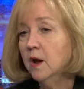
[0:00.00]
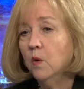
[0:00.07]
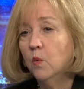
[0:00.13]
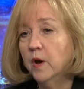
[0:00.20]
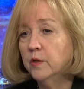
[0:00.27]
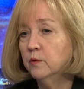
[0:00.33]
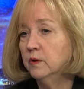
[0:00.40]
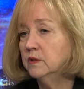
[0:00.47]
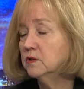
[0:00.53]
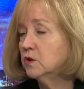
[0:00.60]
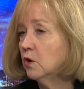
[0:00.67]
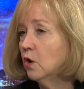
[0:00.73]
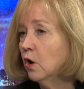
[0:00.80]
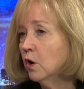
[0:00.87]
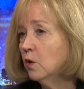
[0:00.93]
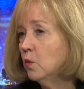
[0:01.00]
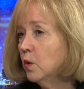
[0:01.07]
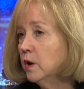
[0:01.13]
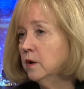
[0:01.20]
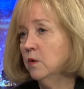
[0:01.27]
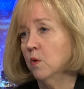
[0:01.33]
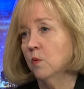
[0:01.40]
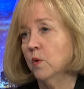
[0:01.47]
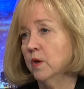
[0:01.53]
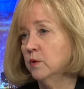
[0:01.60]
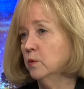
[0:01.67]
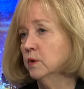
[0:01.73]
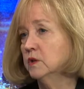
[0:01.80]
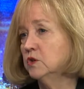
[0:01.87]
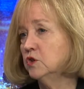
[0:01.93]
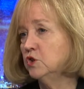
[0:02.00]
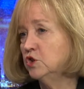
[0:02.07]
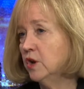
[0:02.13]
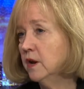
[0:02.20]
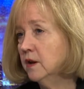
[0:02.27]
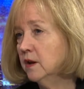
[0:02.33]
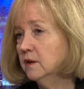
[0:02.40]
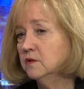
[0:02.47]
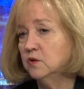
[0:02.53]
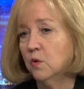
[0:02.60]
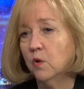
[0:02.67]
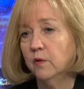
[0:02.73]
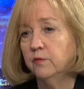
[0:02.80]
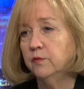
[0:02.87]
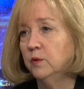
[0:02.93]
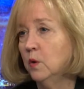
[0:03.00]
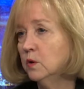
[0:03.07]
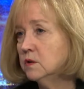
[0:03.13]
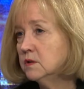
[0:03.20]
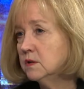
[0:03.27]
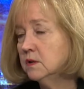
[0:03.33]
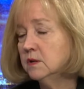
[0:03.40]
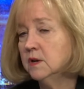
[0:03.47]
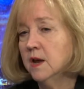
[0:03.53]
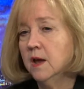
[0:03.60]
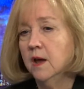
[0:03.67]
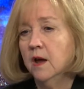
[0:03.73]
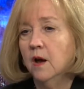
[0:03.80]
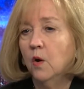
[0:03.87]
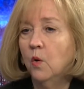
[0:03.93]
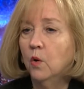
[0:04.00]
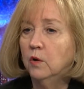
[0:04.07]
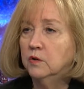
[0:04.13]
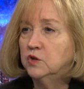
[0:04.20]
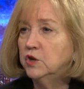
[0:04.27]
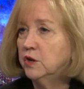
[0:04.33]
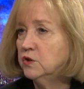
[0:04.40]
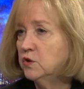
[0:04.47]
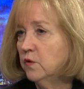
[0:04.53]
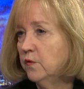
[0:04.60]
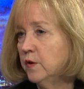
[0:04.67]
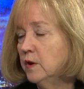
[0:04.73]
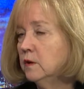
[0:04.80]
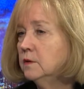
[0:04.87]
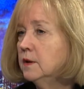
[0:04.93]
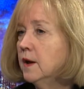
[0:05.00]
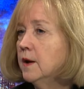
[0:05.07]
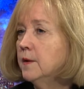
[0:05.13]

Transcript: whether it's Kirkwood or whether it's Jennings or Florissant or Chesterfield.